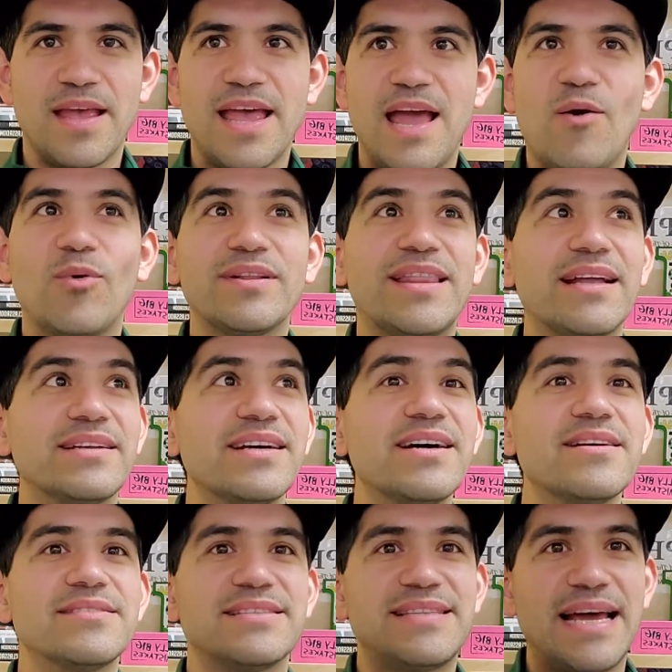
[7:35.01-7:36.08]
And what that
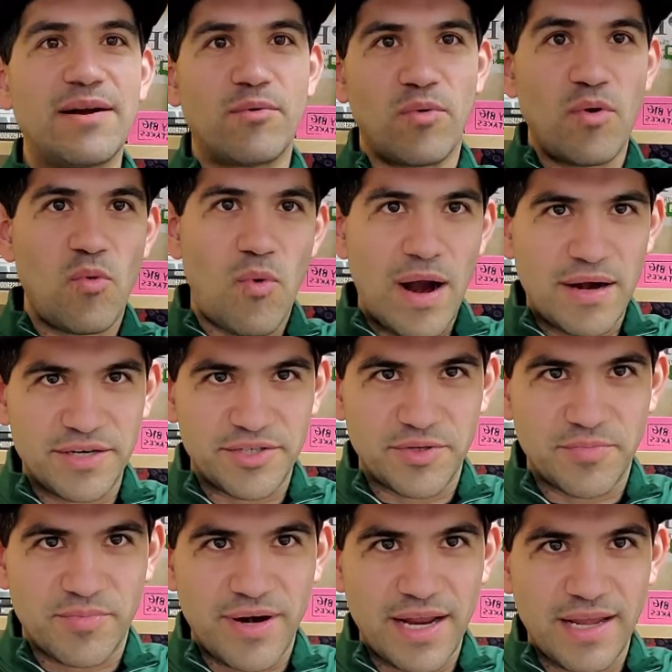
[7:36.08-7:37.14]
does is that it rewires your
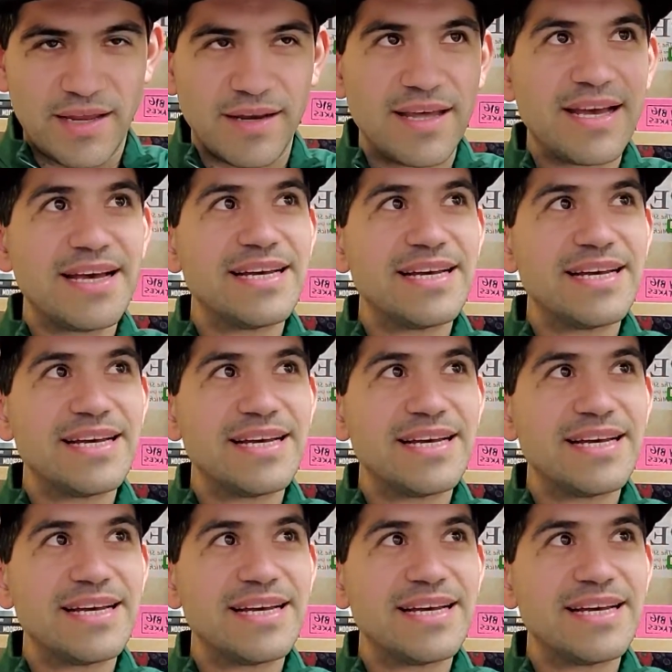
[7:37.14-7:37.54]
brain